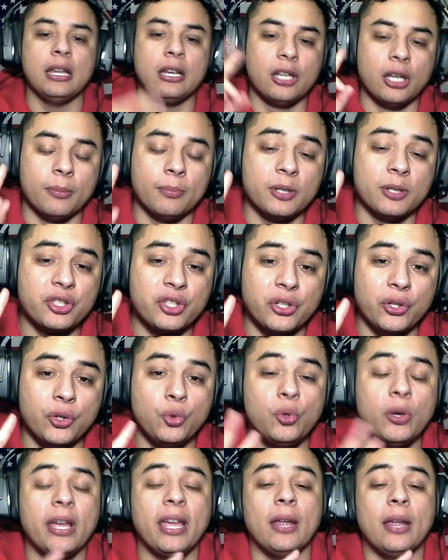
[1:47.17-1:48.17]
number
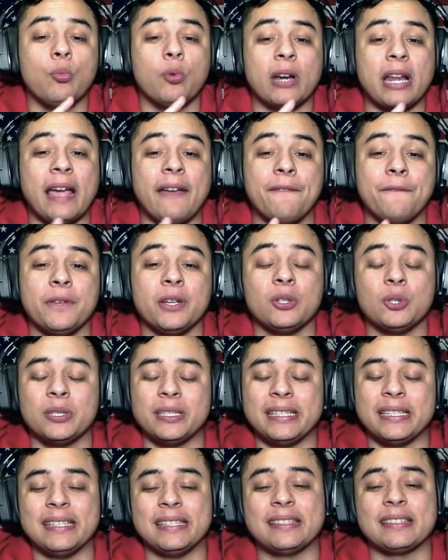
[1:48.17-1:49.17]
two, and what I feel
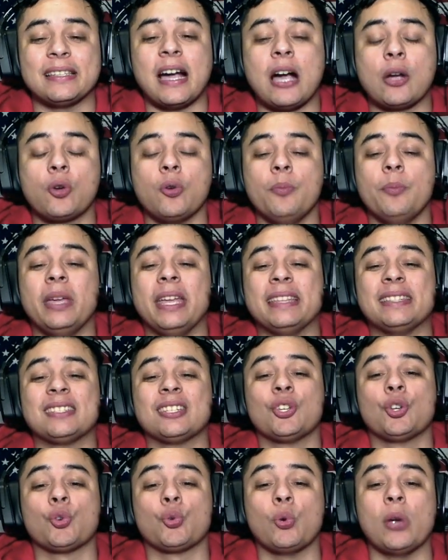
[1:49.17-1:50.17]
is Aquaman's
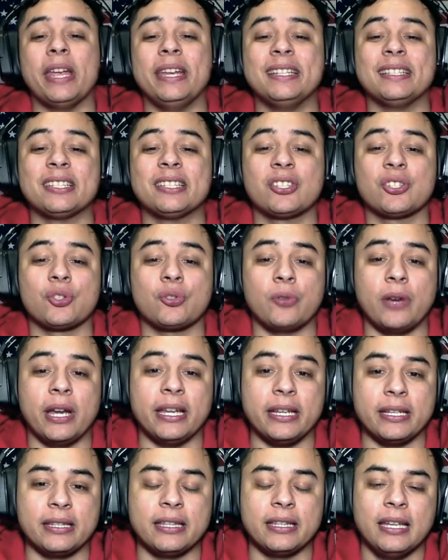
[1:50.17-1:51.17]
greatest
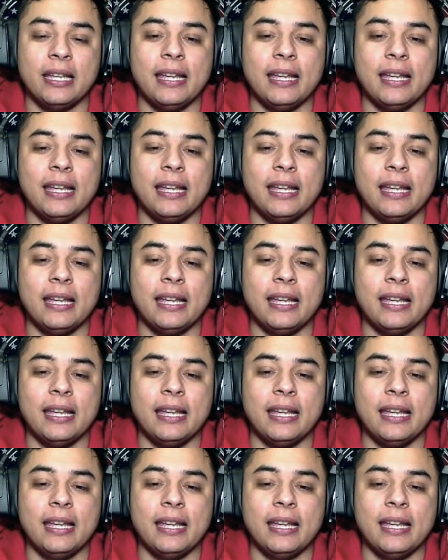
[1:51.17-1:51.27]
strength,